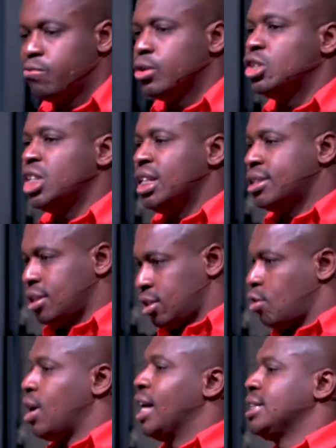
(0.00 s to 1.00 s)
for Jesus
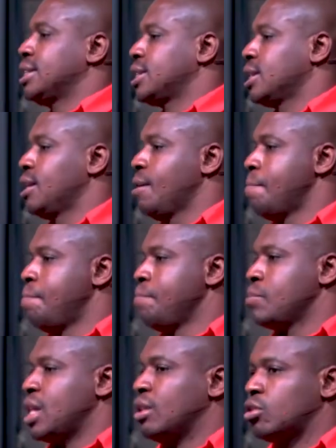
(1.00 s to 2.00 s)
Christ
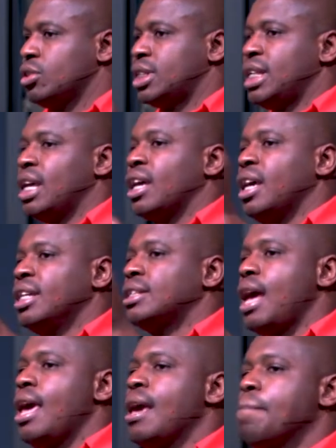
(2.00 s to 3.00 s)
than to see his
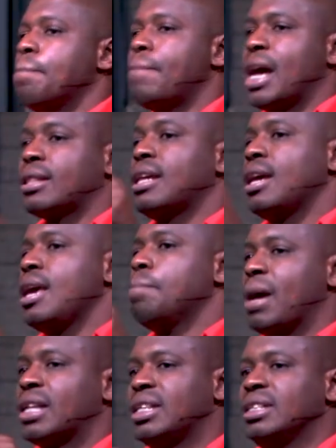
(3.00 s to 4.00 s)
impact, the
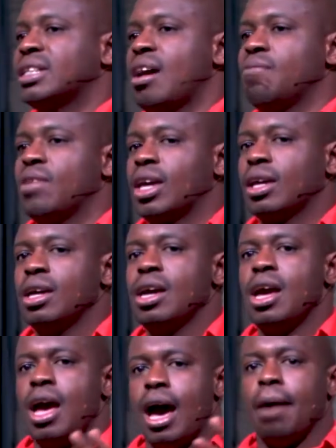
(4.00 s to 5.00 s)
impact he's having
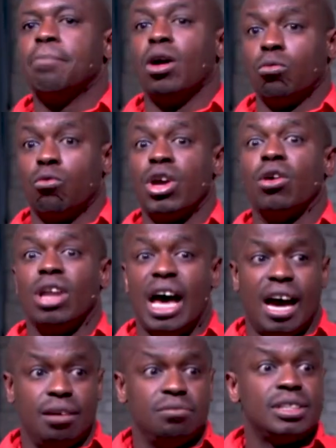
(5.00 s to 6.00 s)
upon real
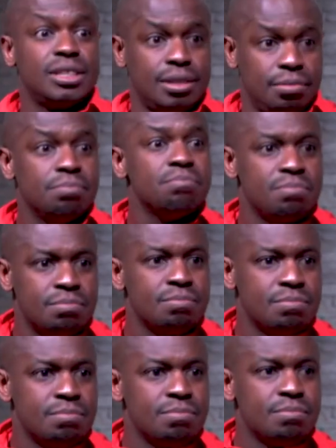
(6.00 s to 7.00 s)
lives.
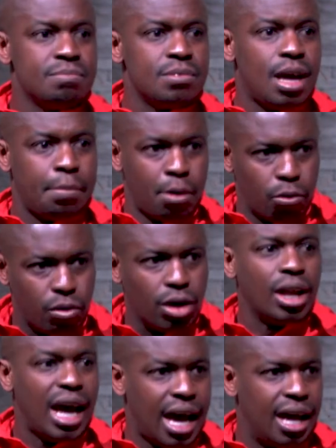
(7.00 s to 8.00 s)

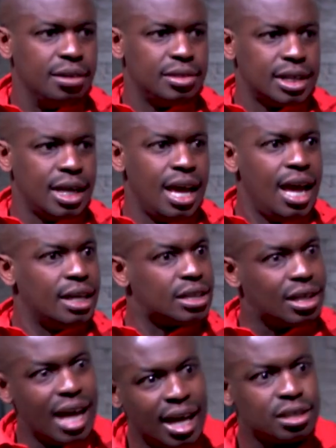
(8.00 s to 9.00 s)
And so
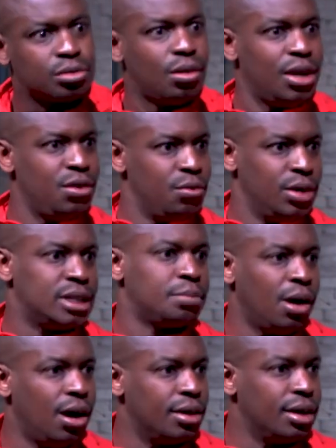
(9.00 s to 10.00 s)
that's why you
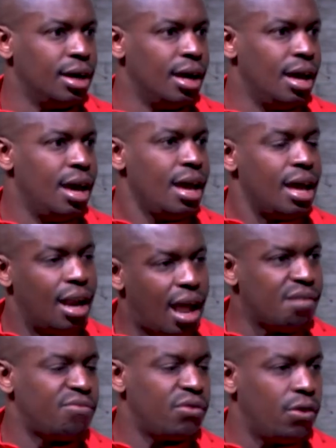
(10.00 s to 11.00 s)
respond in
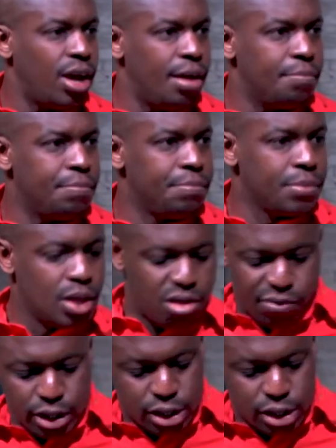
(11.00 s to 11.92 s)
love for him. The verse